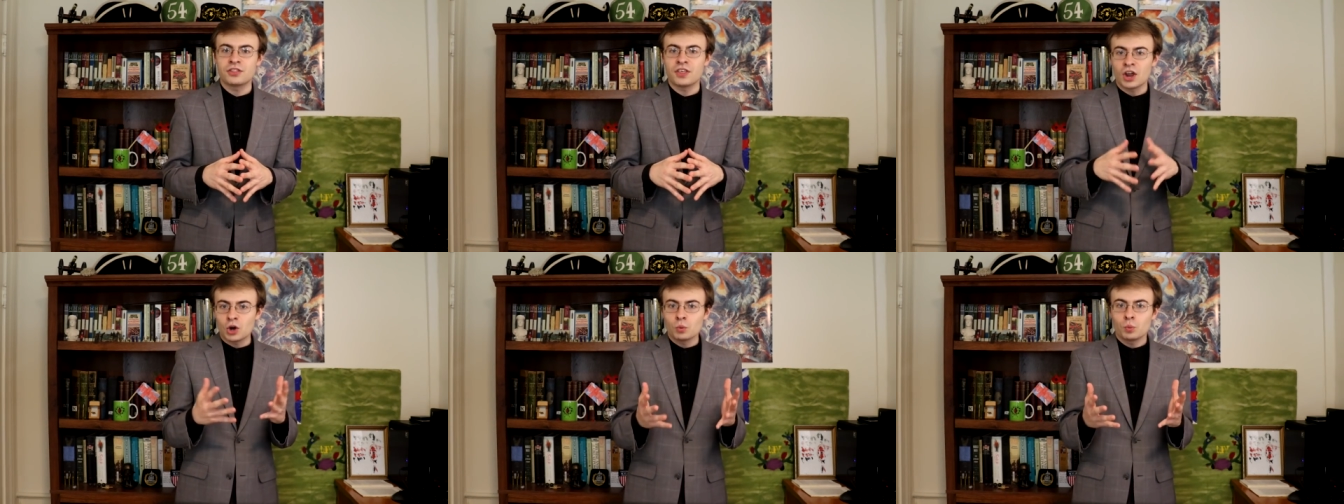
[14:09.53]

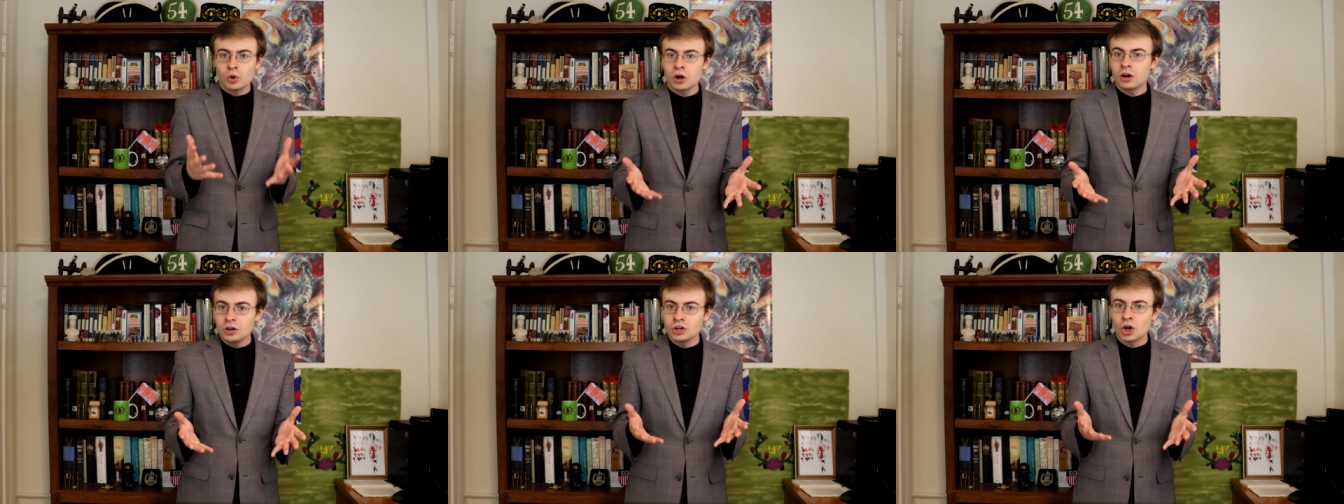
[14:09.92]
there
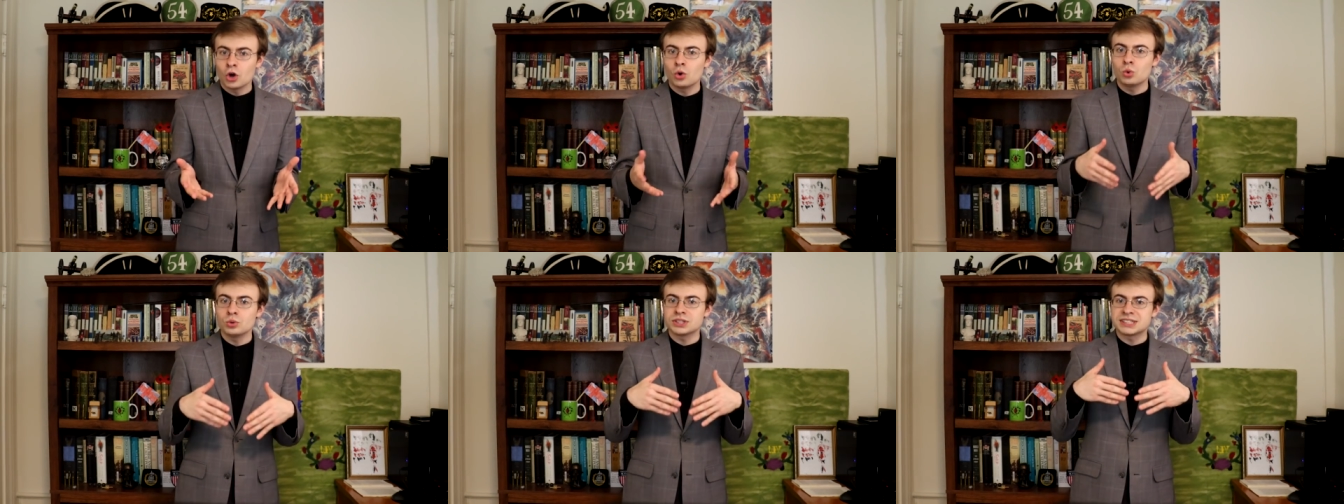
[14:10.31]
were
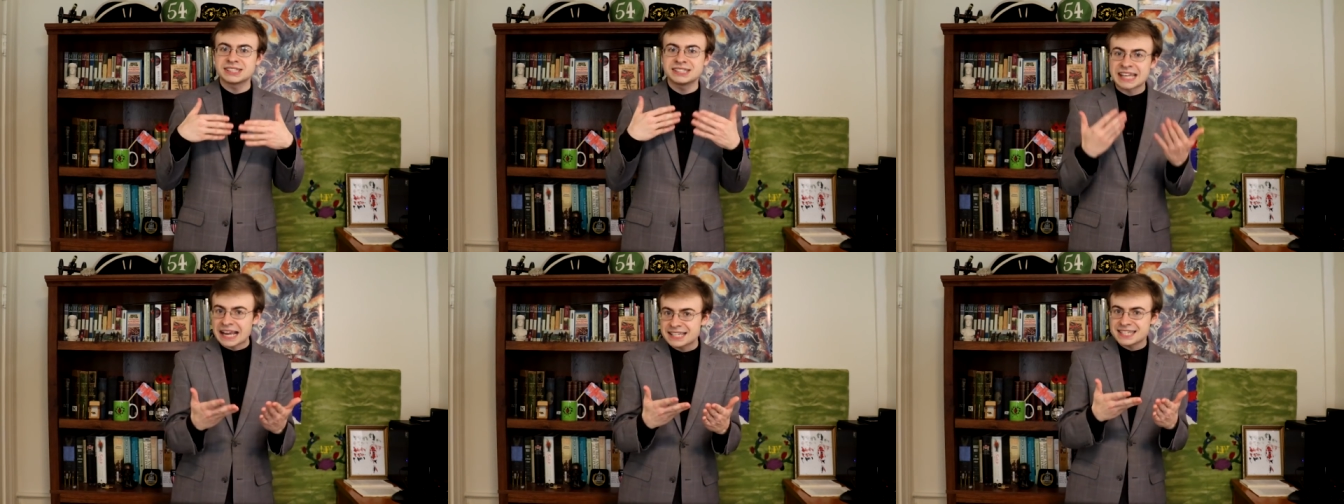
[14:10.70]
no
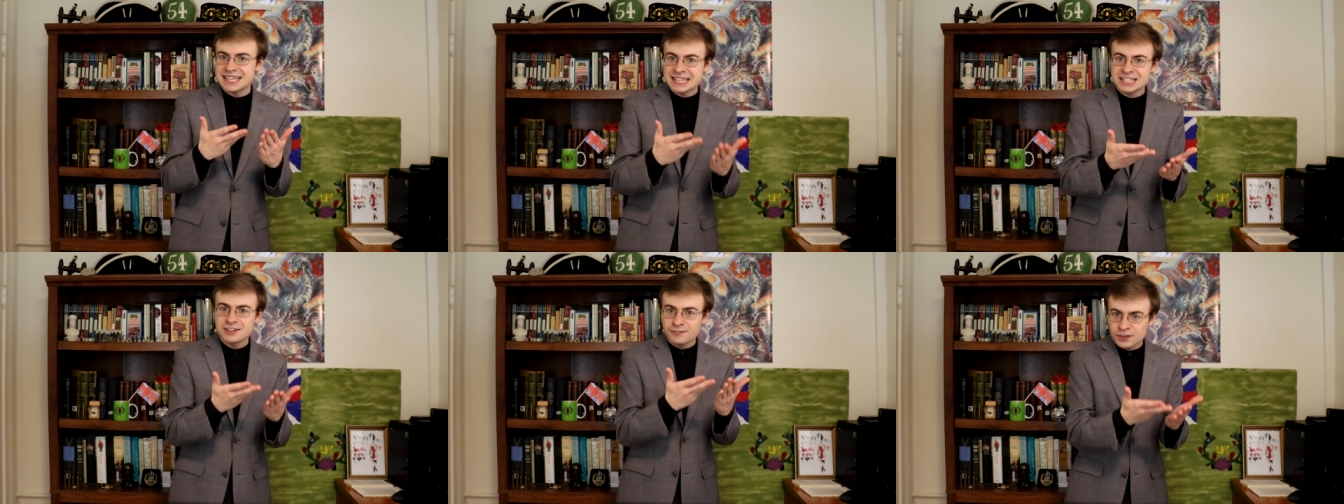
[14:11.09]
set
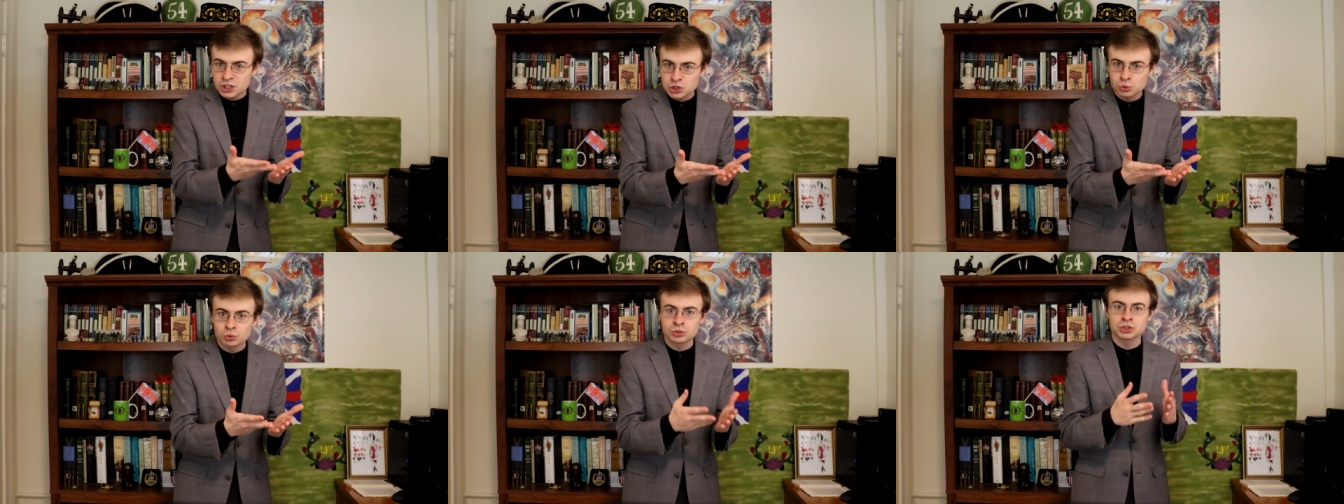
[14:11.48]

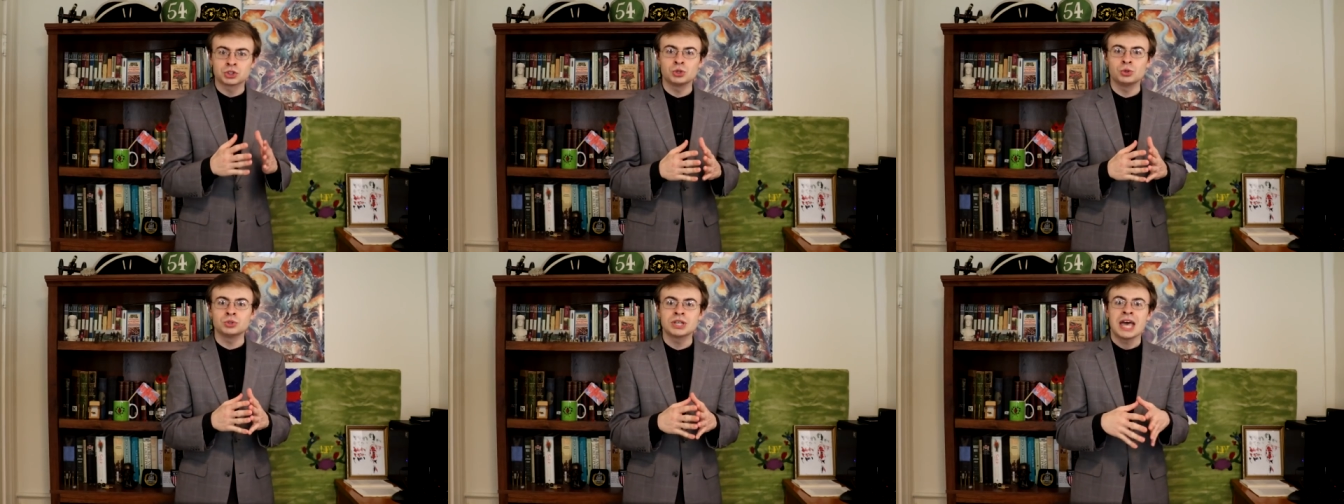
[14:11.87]
individuals
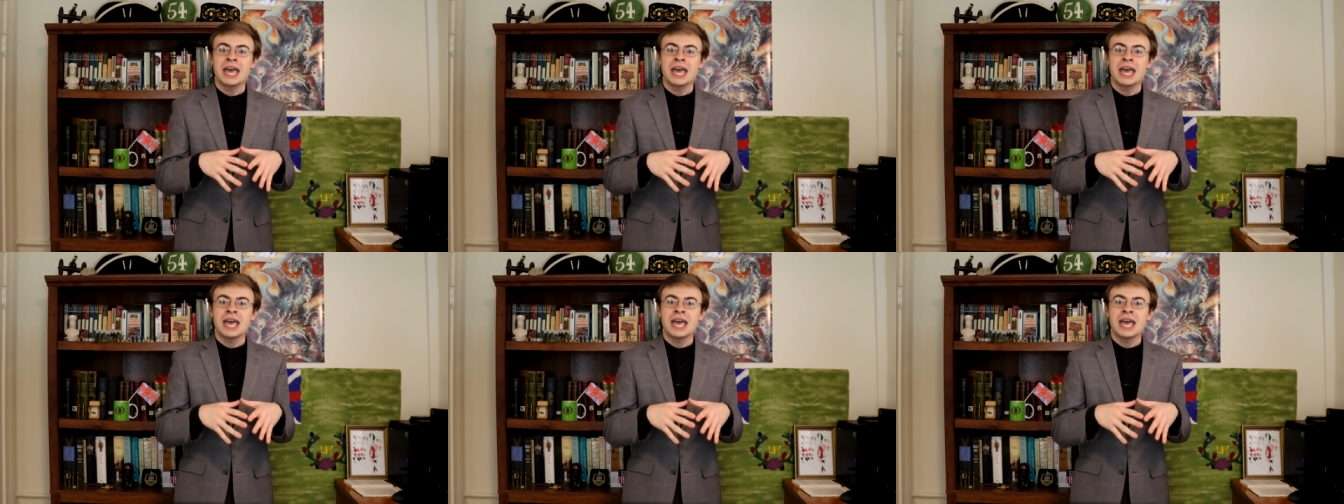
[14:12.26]
whose